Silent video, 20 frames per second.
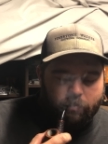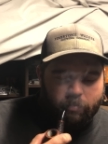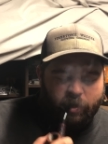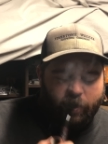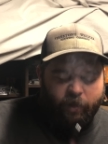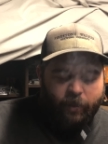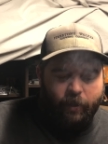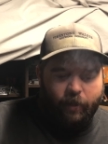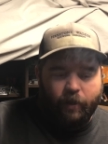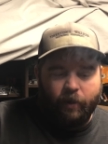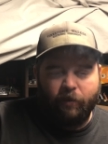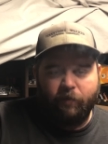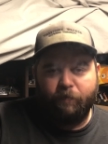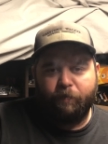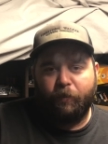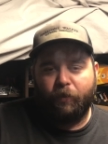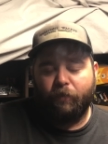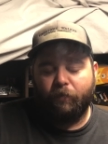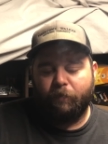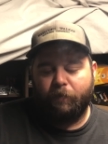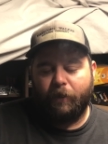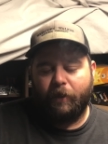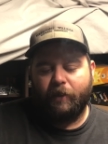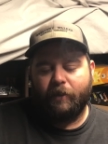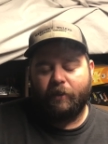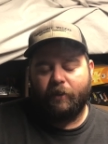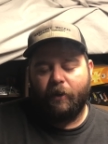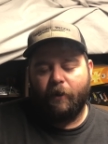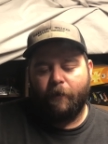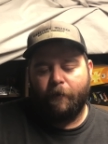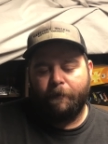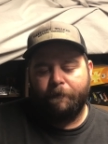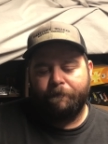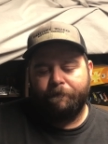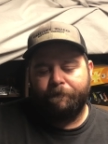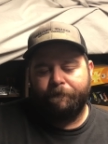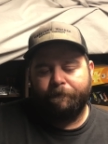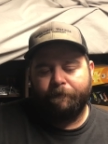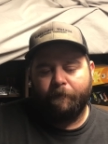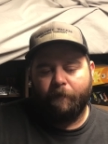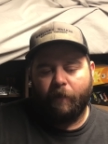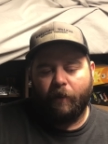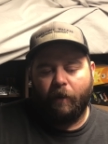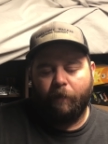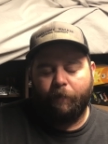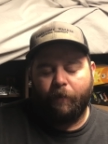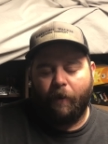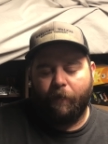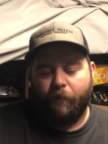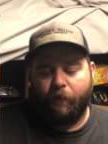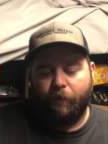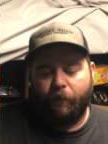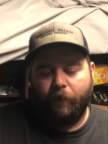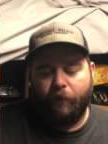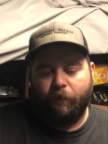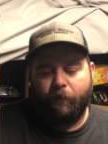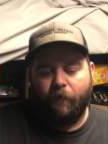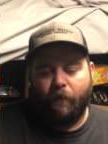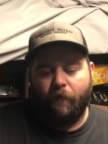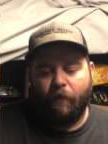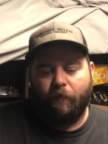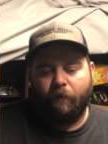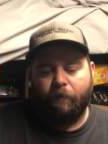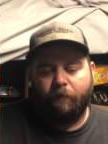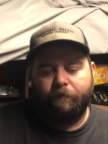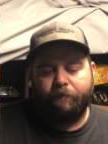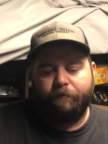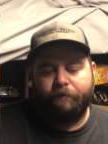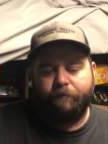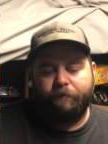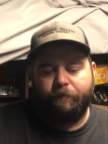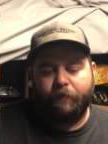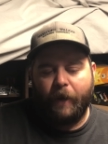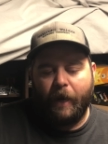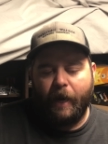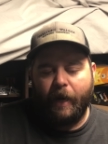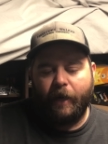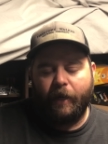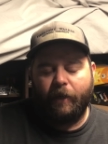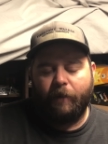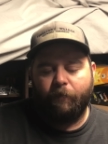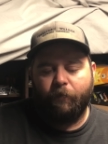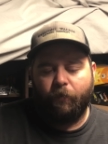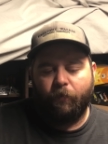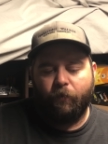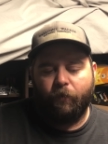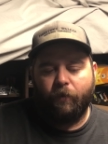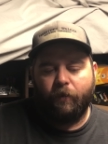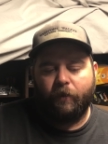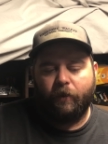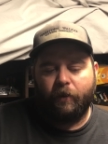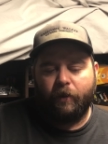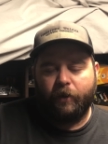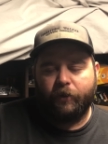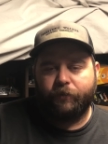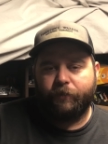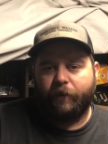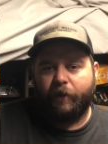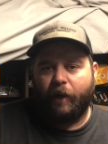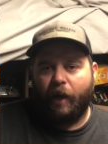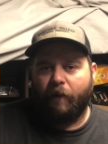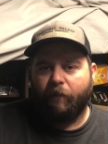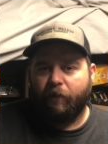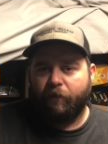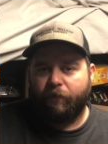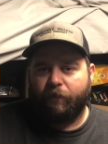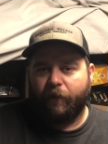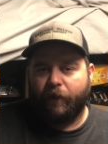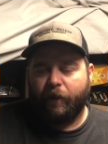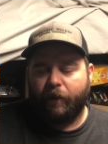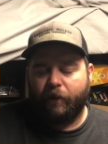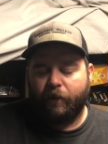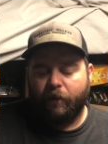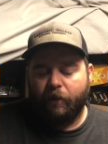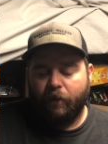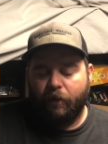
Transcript: I think as bulk blends go, I probably won't buy any more of the Luxury Navy Flake.